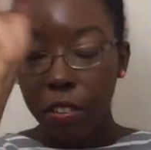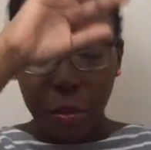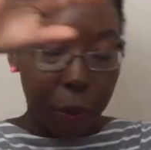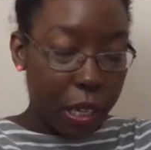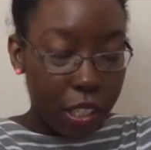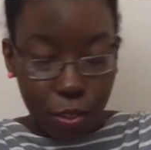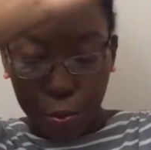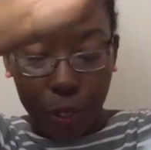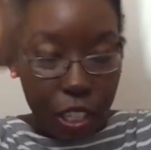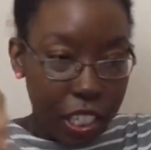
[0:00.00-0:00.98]

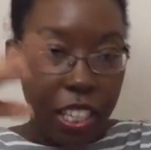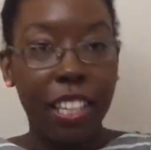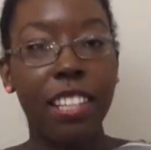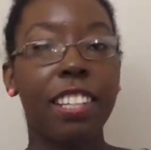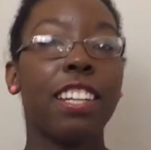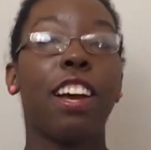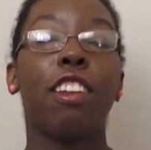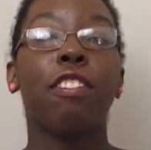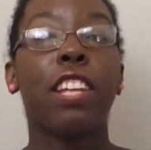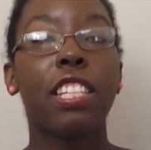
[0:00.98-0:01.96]
everybody's running and
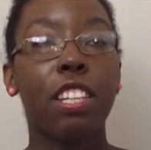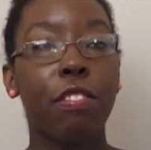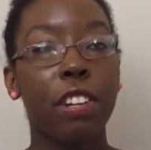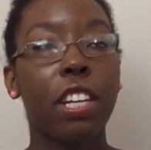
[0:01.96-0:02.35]
all of that stuff,